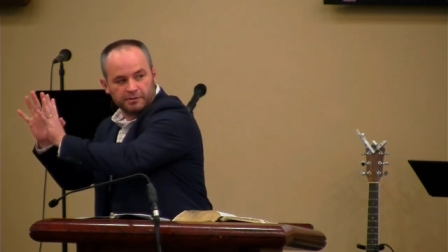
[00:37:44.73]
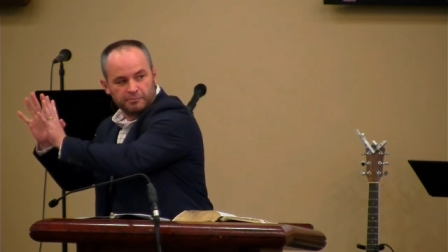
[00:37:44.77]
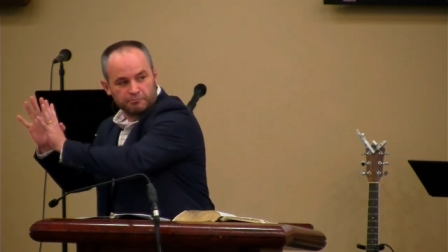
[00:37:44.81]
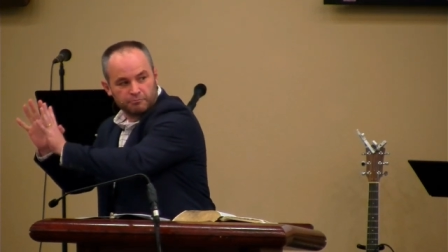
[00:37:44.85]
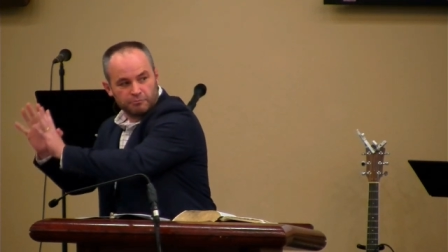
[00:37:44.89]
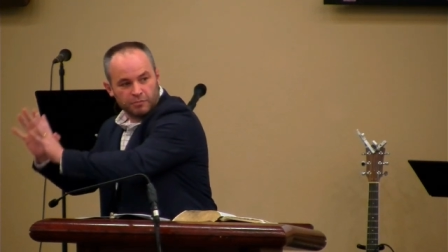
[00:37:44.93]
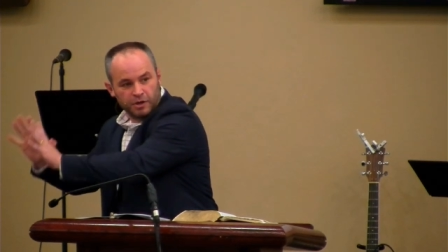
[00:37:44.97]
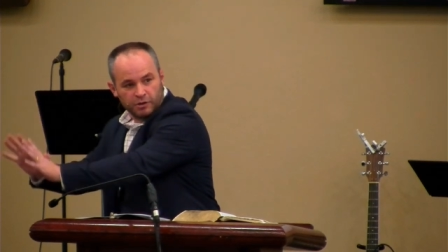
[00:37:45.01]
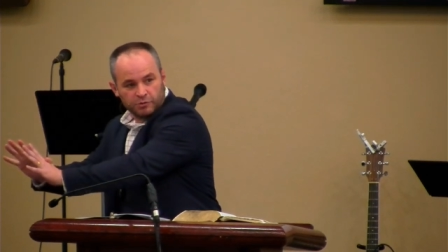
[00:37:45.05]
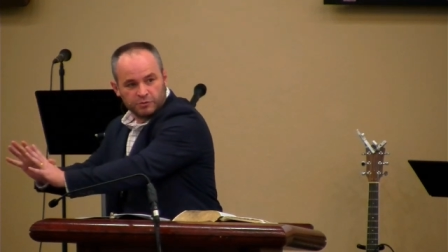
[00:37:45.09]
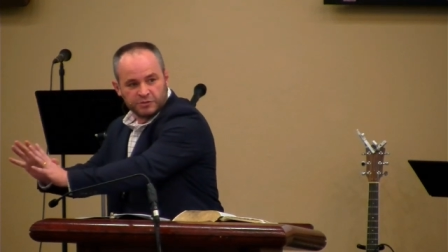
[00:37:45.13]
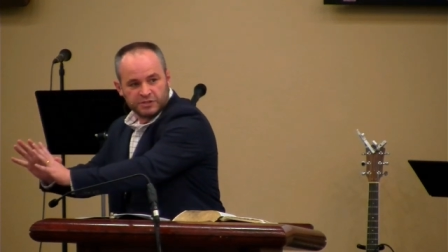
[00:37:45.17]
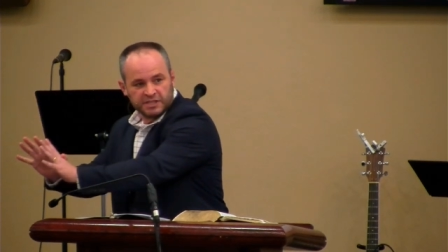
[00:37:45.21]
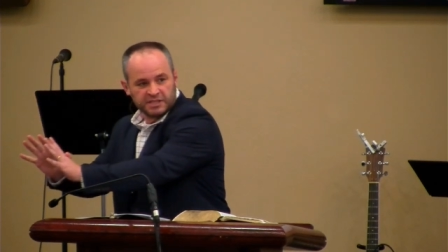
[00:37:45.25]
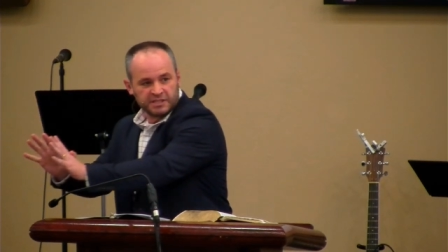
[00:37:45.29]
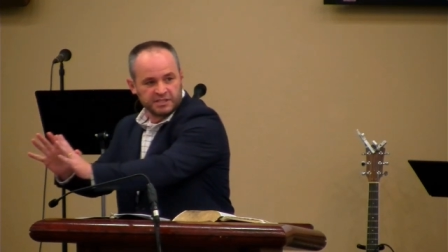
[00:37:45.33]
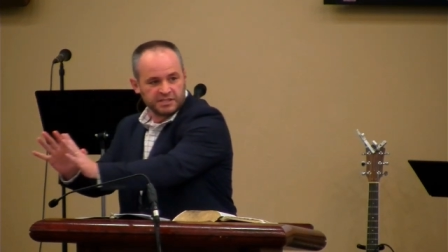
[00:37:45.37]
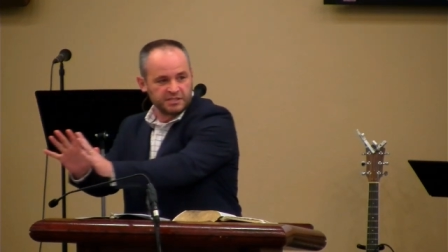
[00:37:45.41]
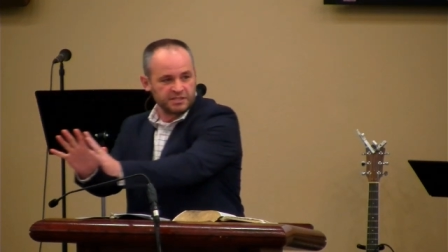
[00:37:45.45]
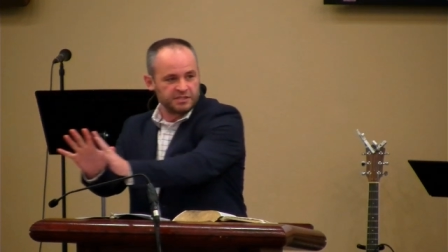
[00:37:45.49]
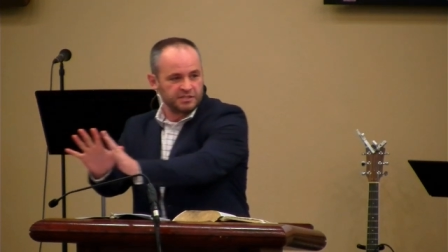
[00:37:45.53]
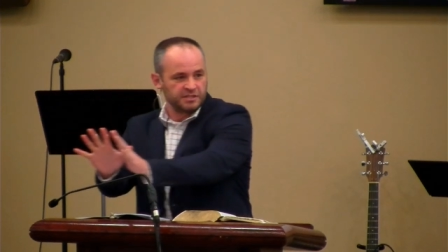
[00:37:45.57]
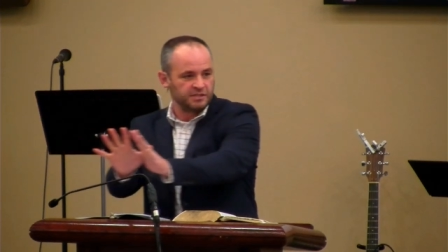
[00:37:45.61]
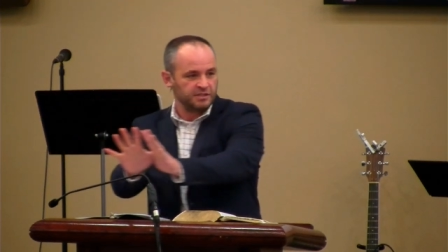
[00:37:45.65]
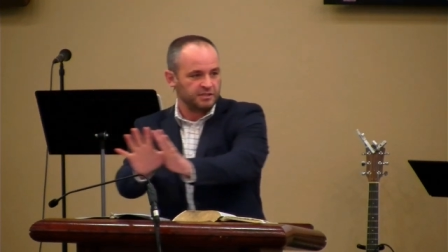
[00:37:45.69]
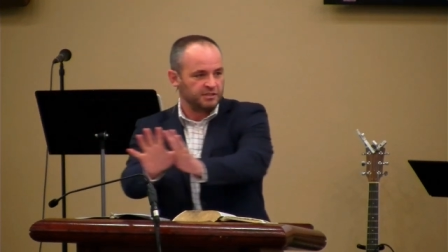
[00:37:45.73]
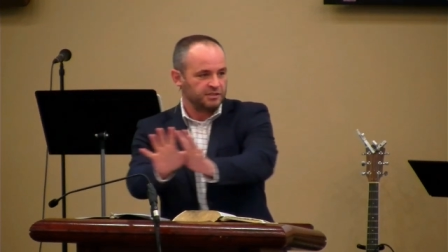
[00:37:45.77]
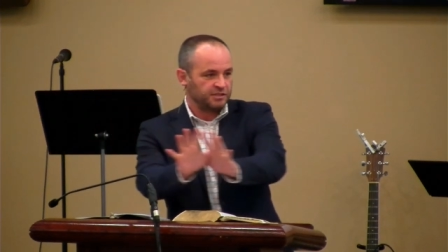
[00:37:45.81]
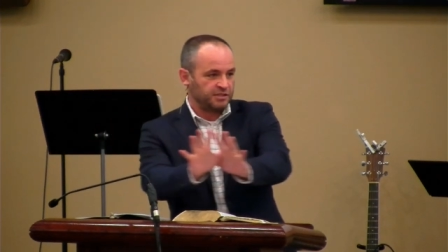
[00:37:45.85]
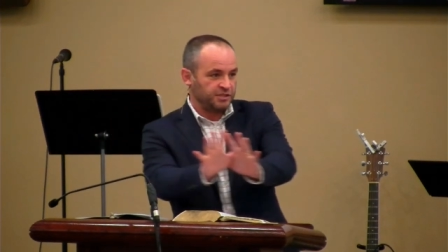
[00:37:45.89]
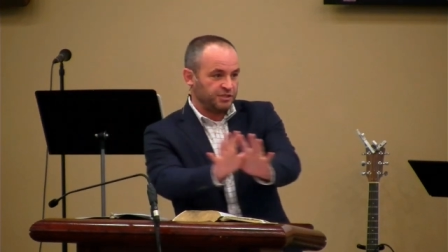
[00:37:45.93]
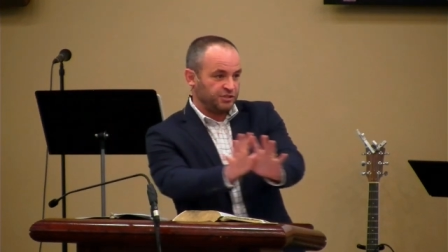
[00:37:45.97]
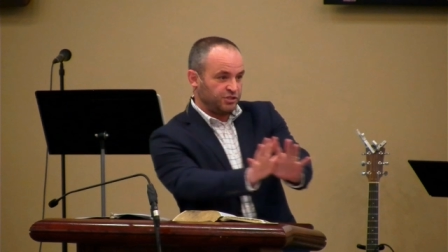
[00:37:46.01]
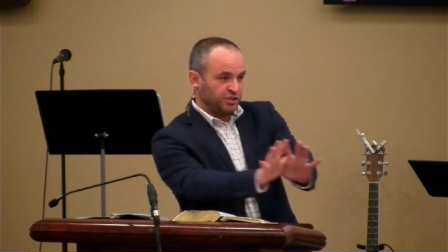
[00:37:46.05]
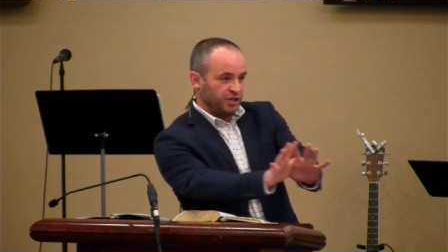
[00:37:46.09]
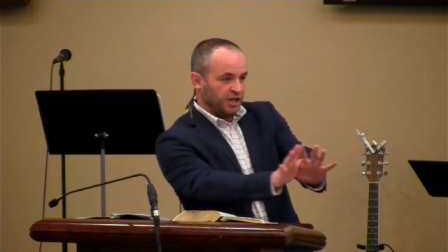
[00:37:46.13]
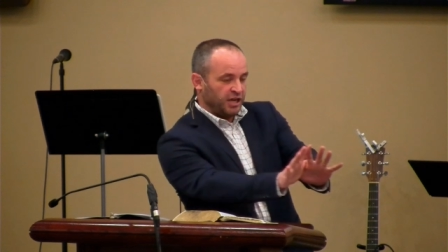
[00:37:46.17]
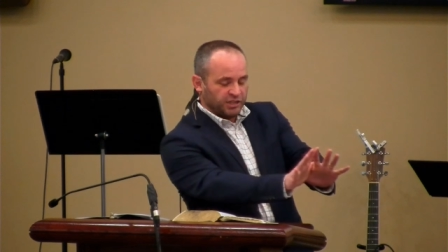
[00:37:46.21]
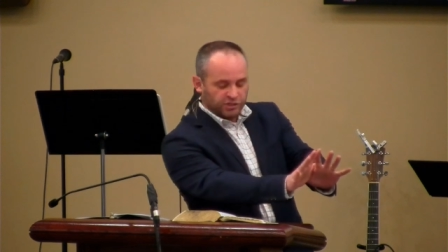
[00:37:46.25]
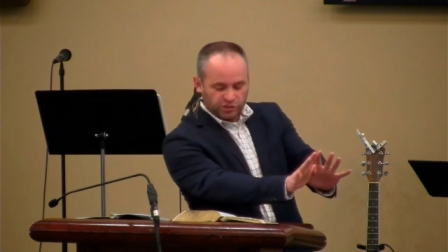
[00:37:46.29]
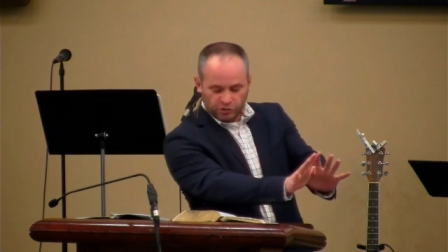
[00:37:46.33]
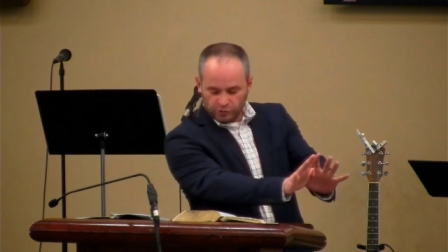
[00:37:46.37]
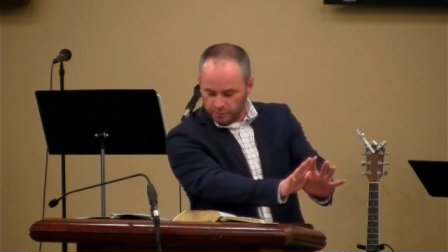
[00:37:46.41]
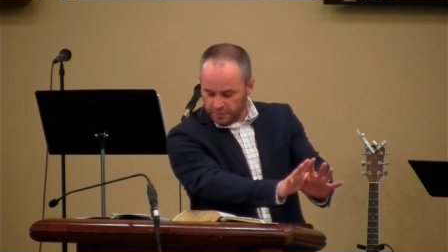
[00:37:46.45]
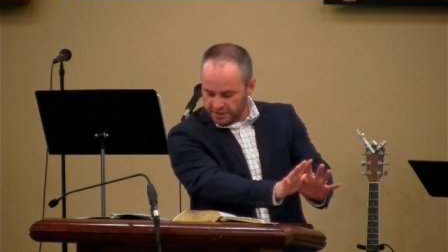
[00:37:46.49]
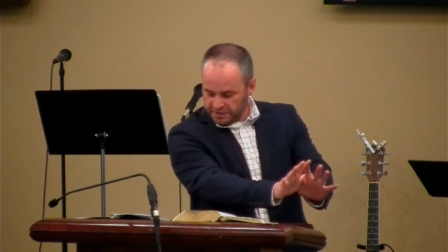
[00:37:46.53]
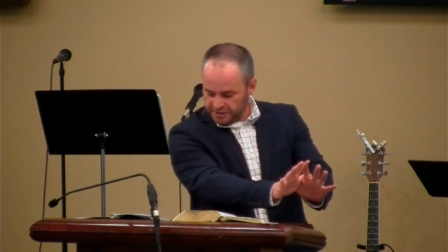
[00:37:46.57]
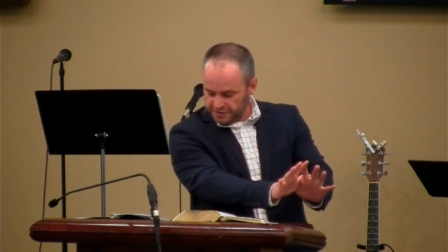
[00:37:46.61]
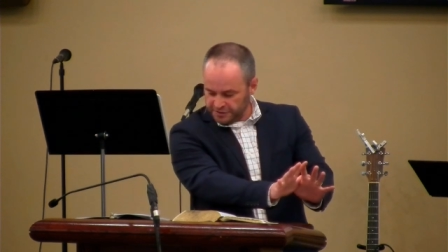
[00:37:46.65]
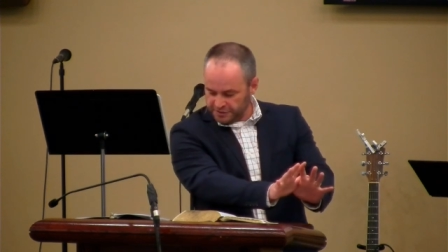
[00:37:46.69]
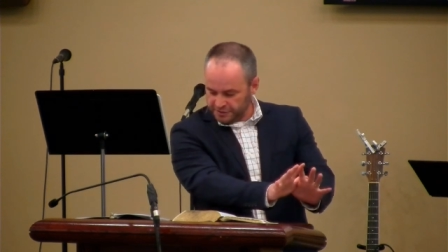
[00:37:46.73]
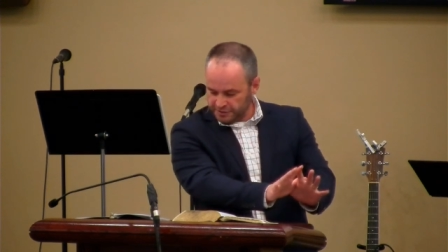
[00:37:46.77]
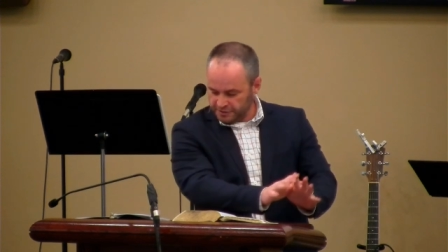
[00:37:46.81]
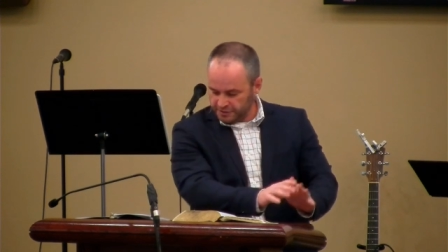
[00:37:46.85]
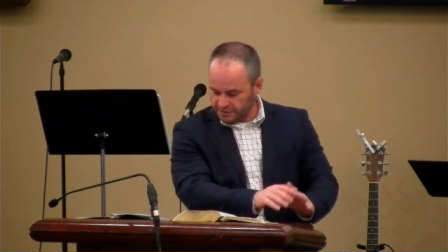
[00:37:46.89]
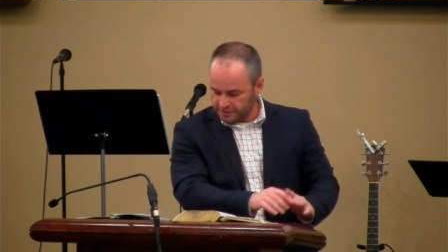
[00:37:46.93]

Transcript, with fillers: Moses to Joshua?